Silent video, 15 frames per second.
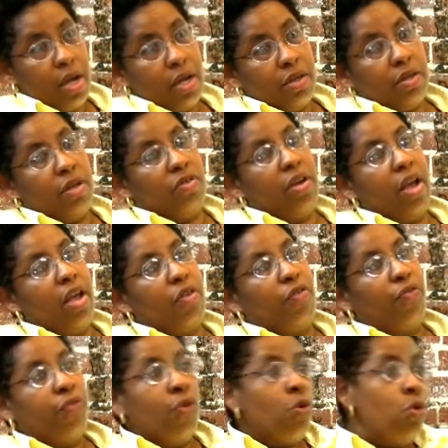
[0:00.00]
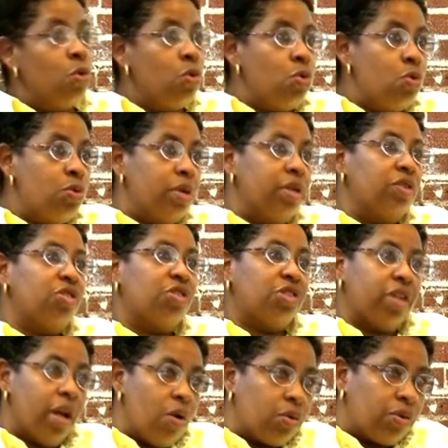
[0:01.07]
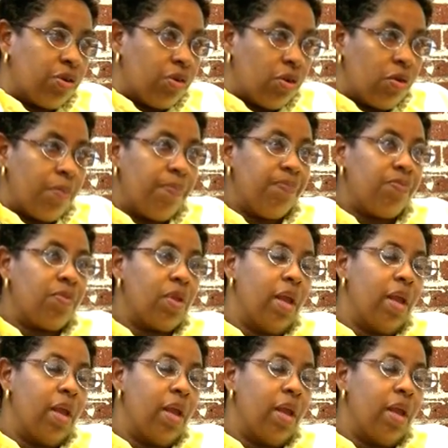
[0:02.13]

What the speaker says: such as food and shelter,